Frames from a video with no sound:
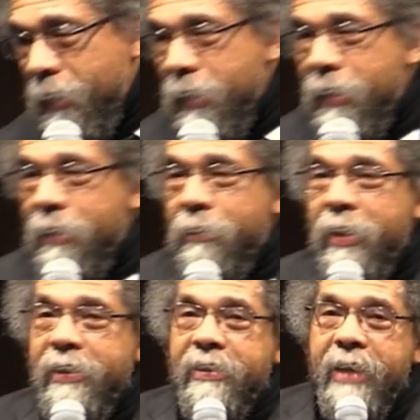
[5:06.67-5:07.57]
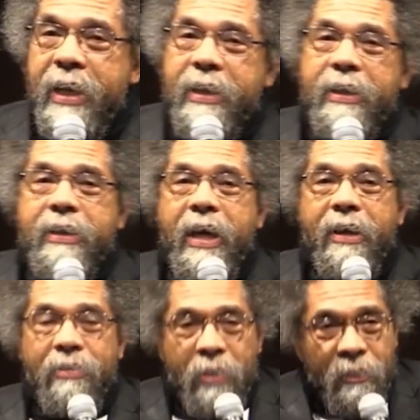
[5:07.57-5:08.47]
What is psychic death?
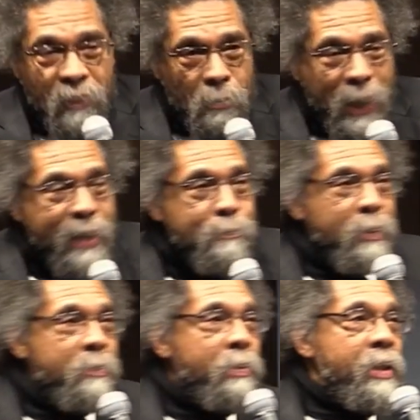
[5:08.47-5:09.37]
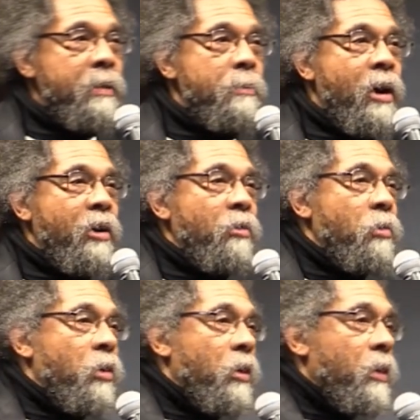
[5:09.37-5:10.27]
Well, for black people in the modern
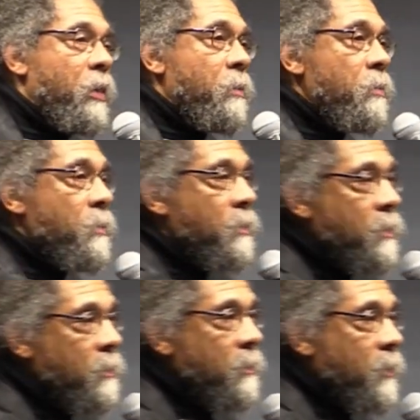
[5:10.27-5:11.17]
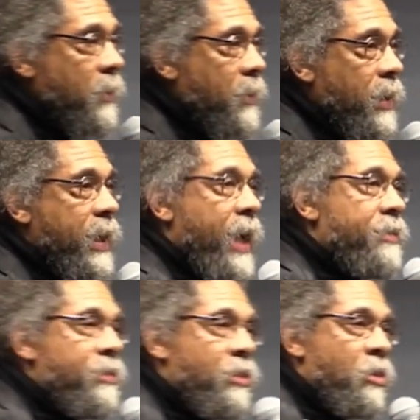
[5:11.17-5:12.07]
world, It has
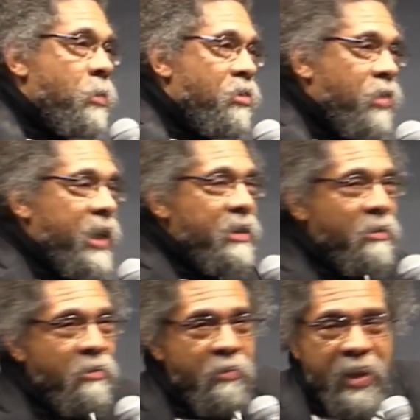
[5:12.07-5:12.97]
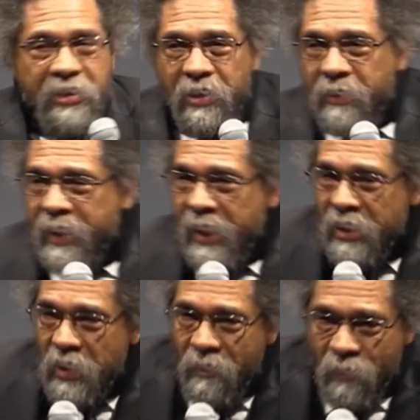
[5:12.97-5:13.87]
to do with trying to wrestle
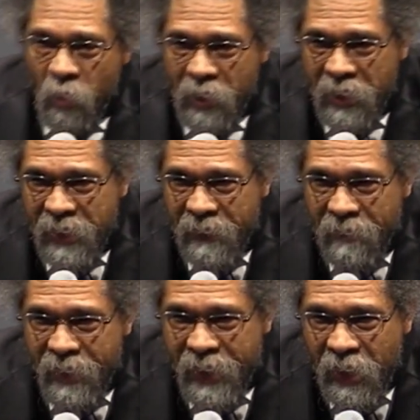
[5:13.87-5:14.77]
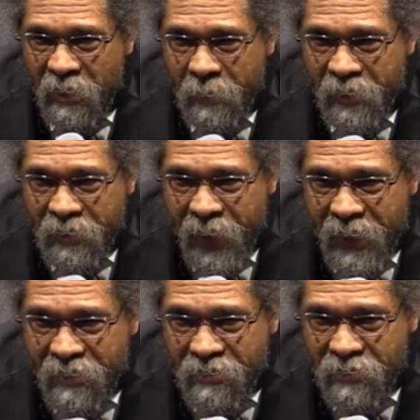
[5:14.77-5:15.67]
against the forces of
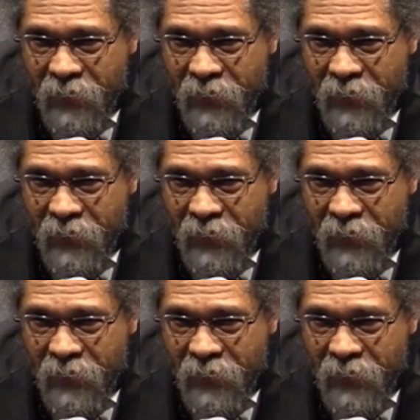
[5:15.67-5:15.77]
niggerization.